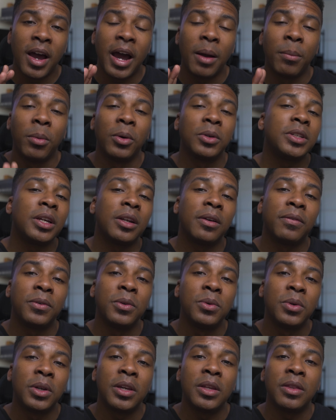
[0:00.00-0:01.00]
I broke down a
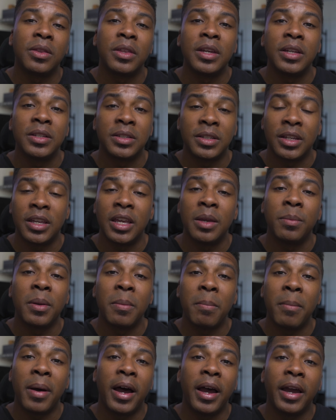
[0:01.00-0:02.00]
few key things to keep in
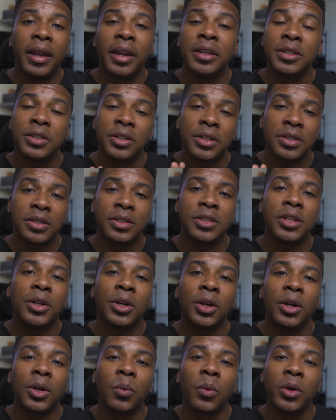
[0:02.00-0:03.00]
mind and to
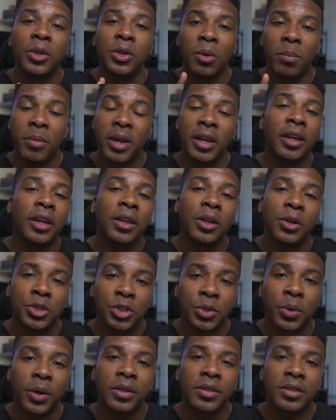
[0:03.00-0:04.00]
consider when you're making your
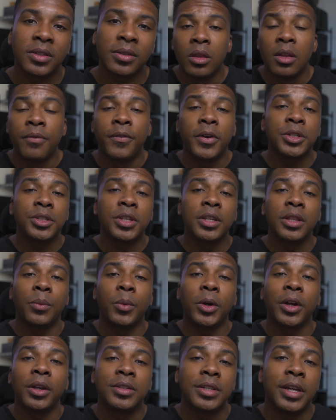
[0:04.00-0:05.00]
choice. The first thing that
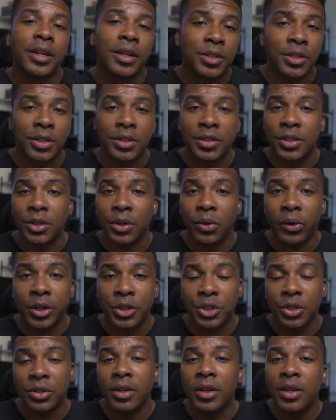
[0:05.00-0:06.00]
we're gonna take into
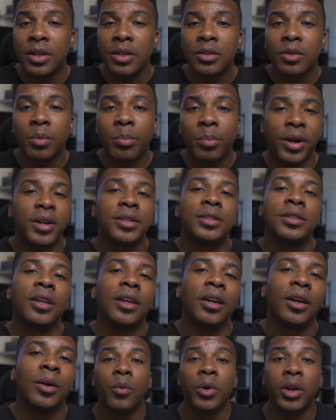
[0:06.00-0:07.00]
consideration is
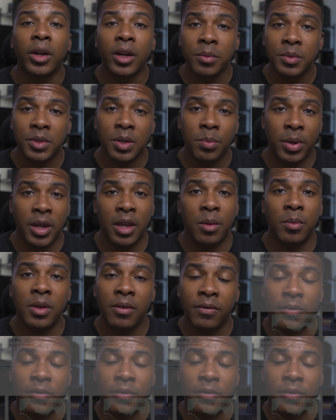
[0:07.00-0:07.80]
pricing. When it comes to payment,